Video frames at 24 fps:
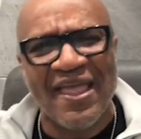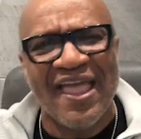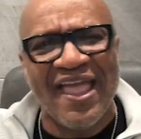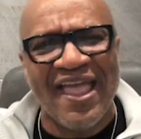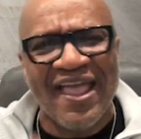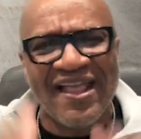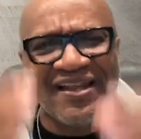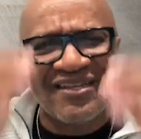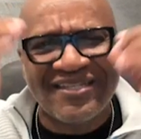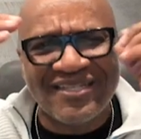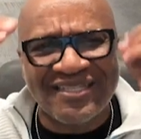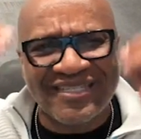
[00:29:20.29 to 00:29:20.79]

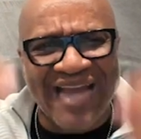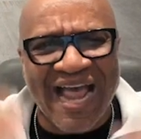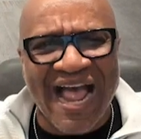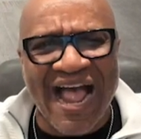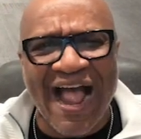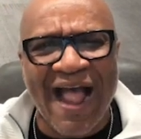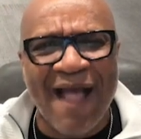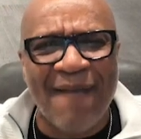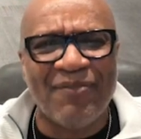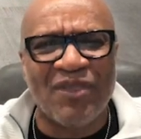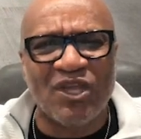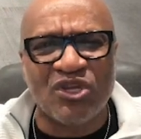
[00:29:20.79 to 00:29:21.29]
It's
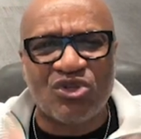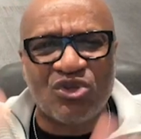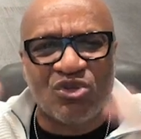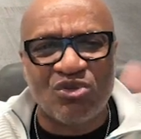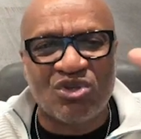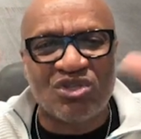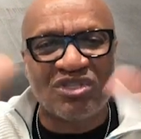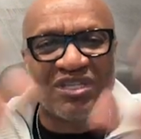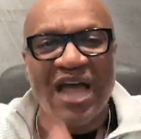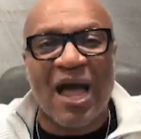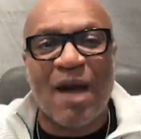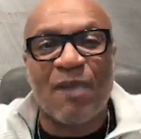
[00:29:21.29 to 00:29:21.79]
time that you
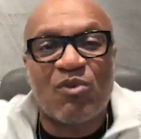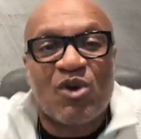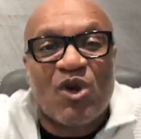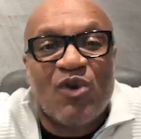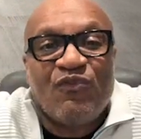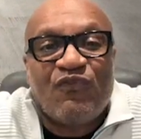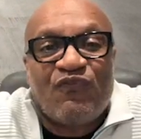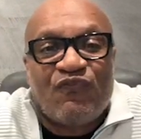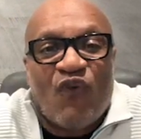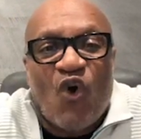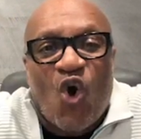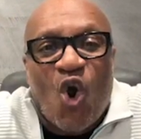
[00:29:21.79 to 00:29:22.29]
stop
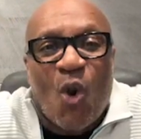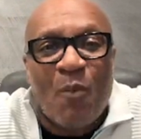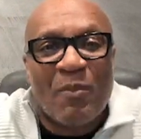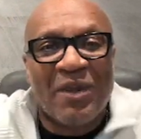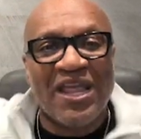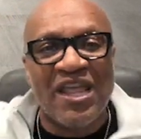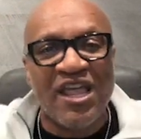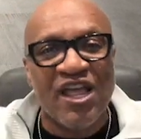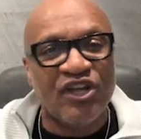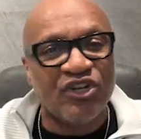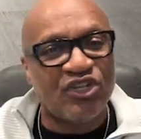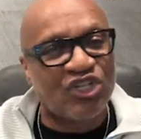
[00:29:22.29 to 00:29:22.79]

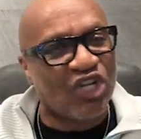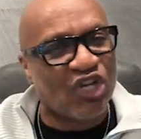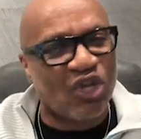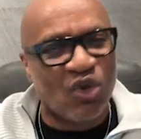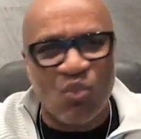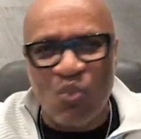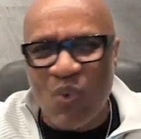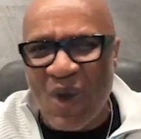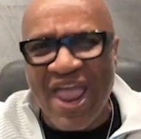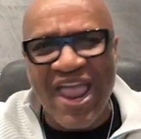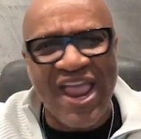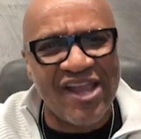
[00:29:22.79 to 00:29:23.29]
conforming to the
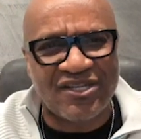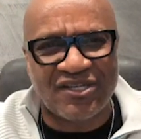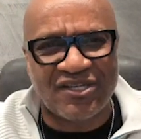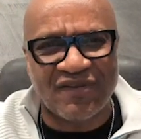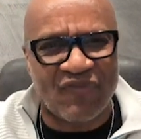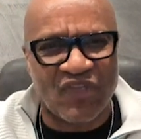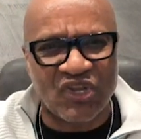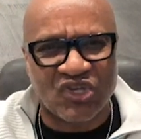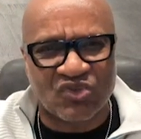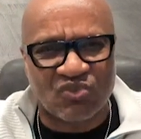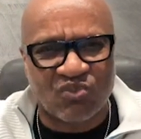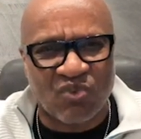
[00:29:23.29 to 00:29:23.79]
ways
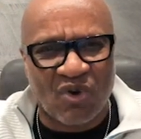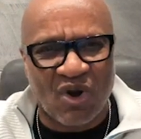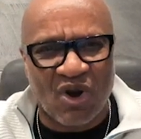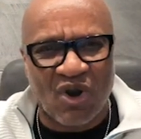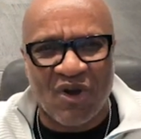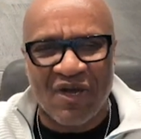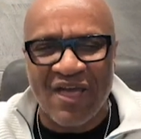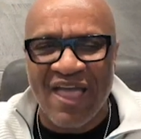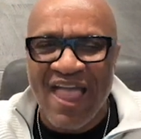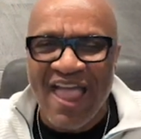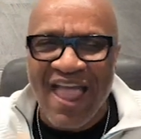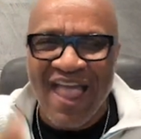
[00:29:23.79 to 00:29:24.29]
of this
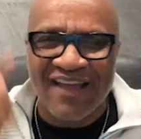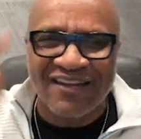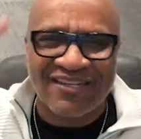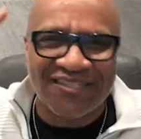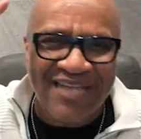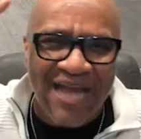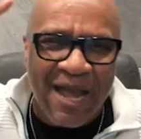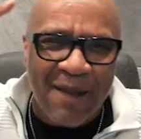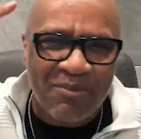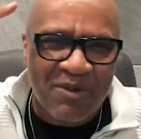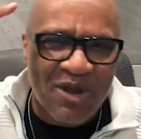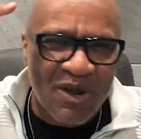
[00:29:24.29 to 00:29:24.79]
world and
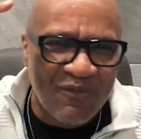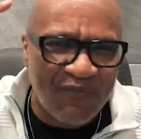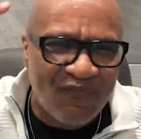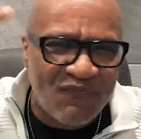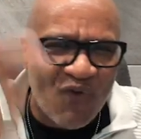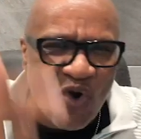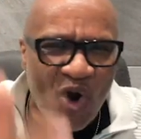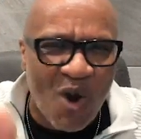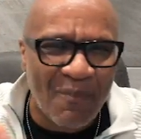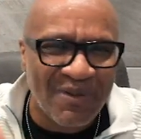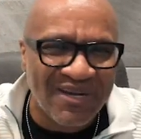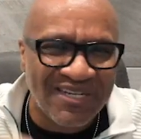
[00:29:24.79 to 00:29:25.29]
stop
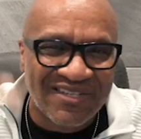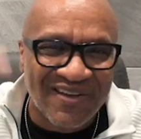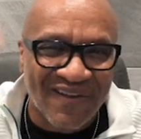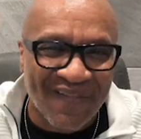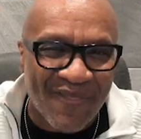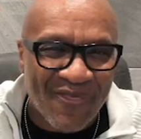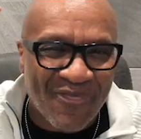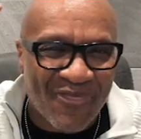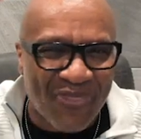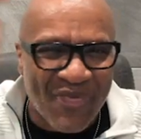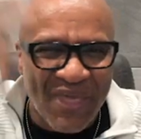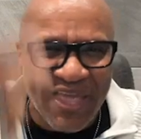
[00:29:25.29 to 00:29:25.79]
conforming to
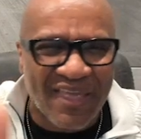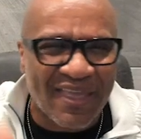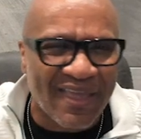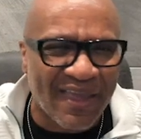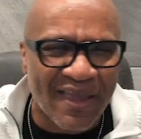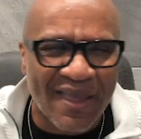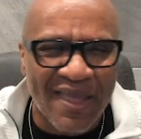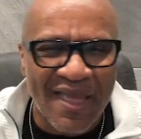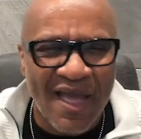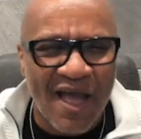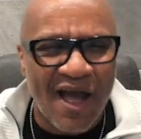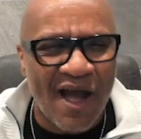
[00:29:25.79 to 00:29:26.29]
the
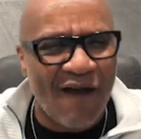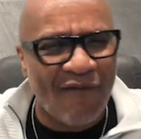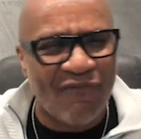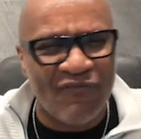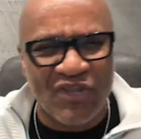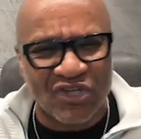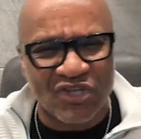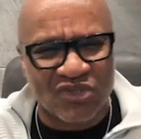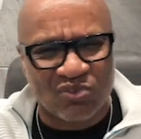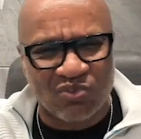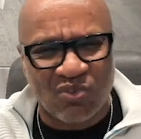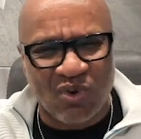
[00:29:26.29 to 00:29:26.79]
thinking of
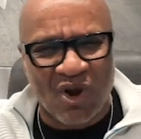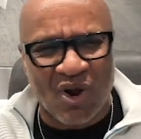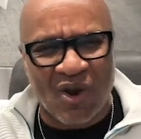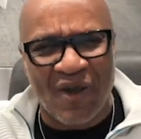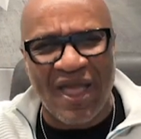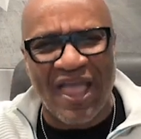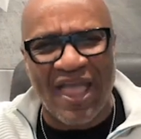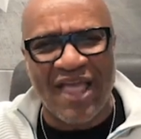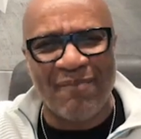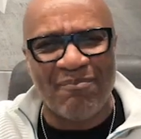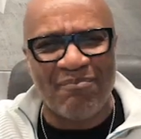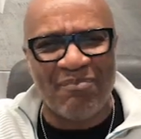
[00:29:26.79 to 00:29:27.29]
this world
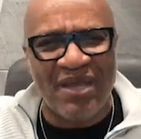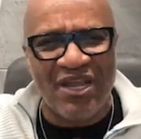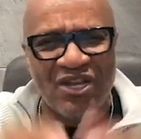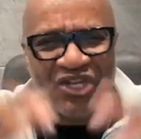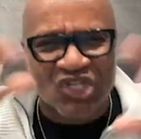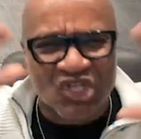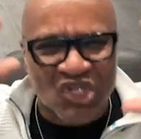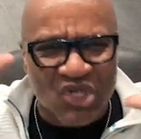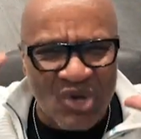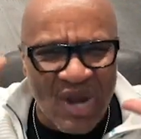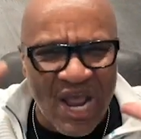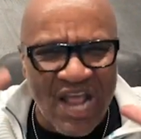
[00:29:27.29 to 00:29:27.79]
and be
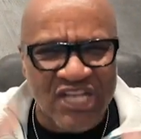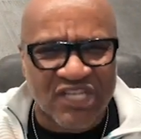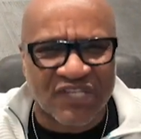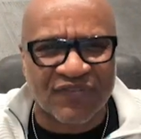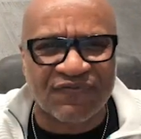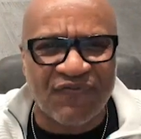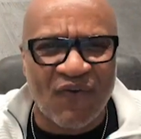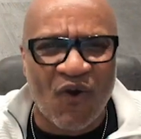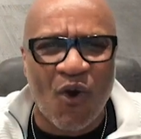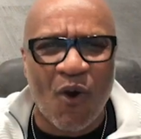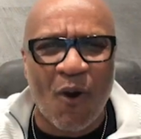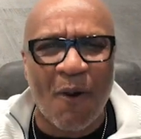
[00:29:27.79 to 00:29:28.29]

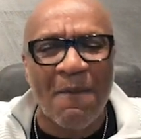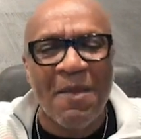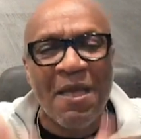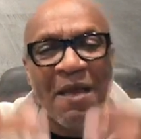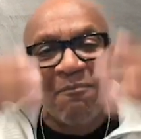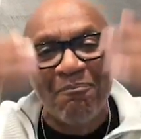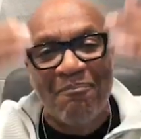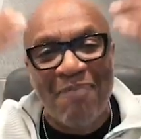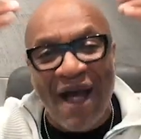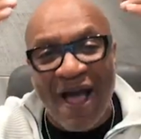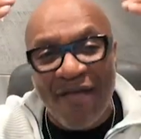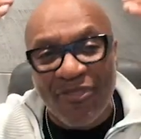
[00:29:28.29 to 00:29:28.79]
transformed
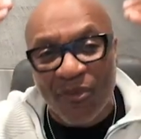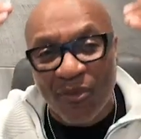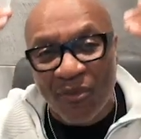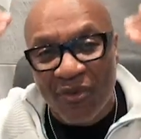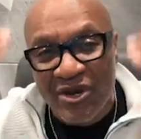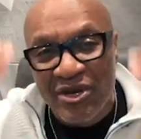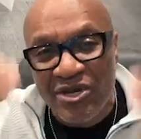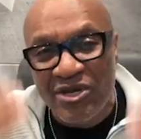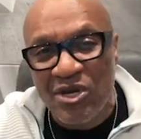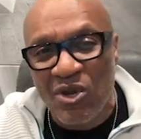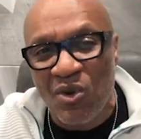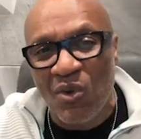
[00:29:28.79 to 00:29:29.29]
by the
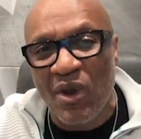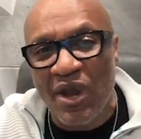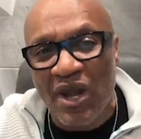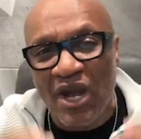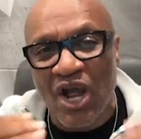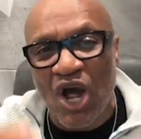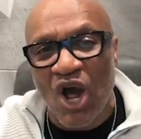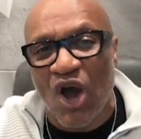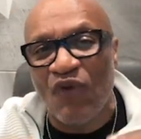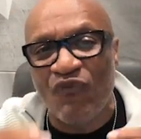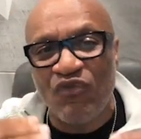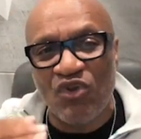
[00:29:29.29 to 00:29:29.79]
renewing
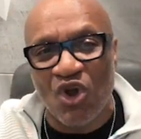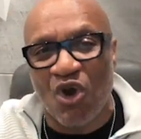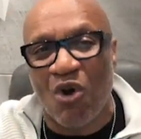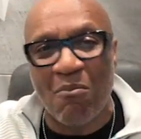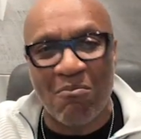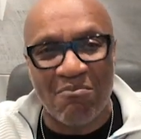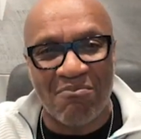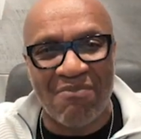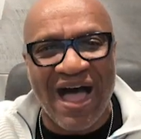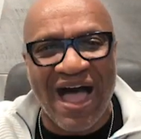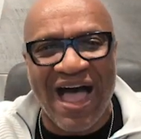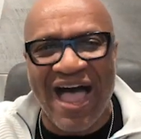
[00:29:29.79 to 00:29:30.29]
of your
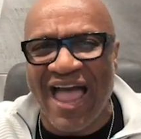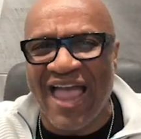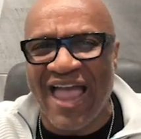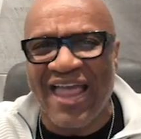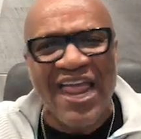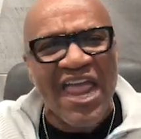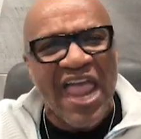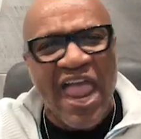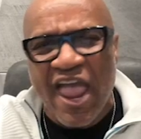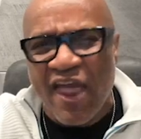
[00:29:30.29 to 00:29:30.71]
mind.